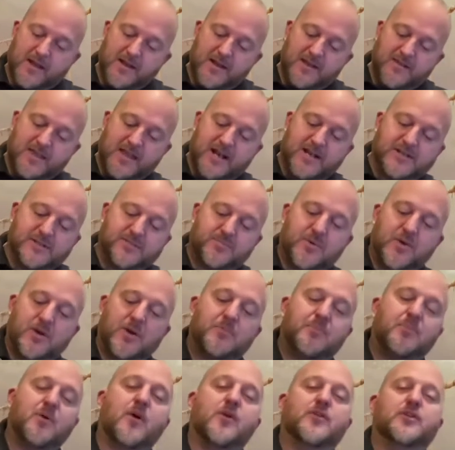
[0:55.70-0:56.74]
is put
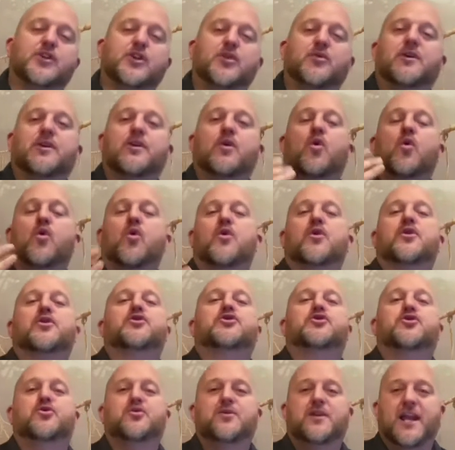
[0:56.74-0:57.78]
upon you in order
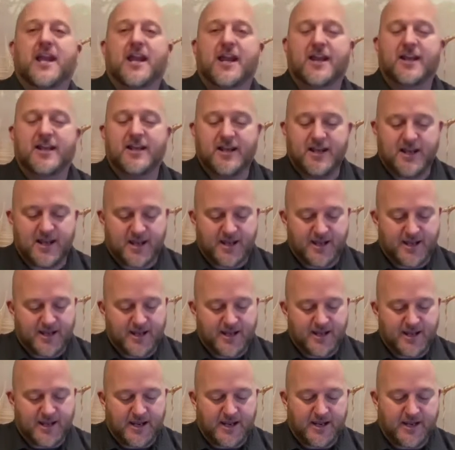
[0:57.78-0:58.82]
to gain
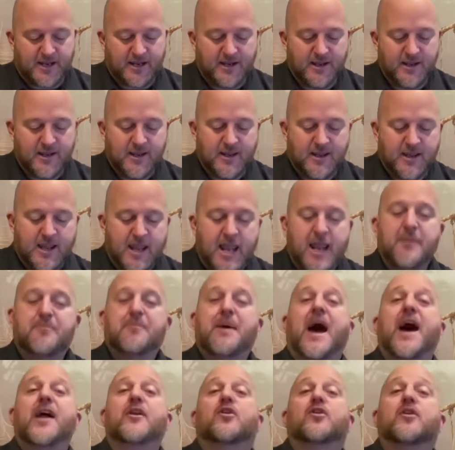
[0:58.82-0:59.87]
a
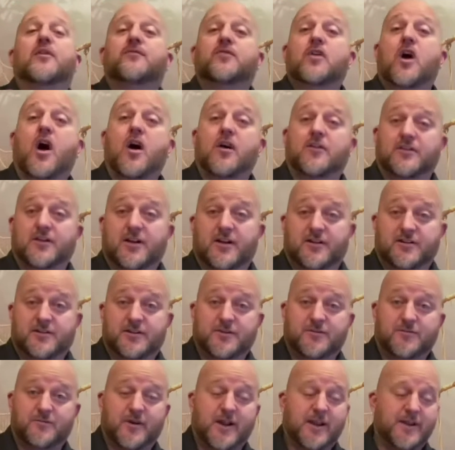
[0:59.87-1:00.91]
pattern of conduct,
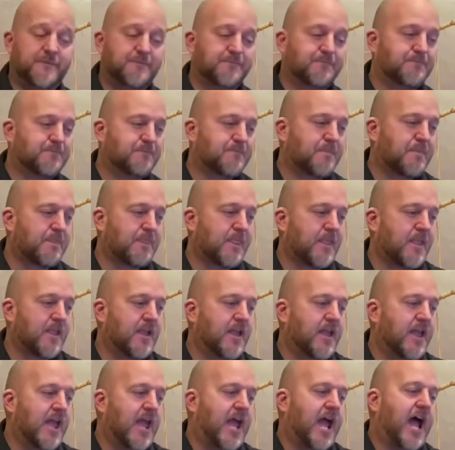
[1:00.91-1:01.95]
right?
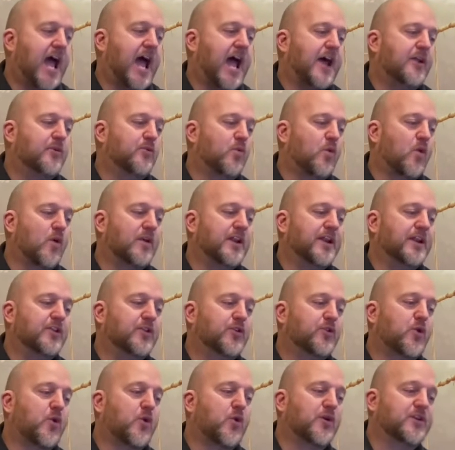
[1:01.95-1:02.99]
And warning, of
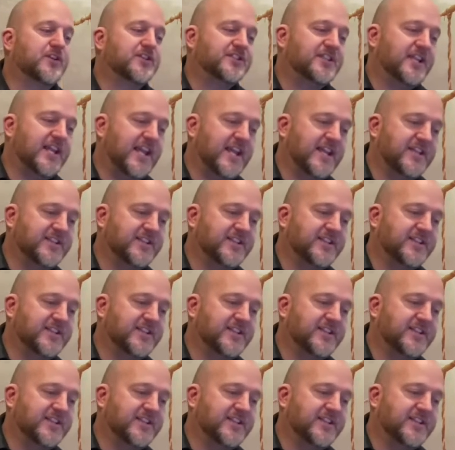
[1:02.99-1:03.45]
course, is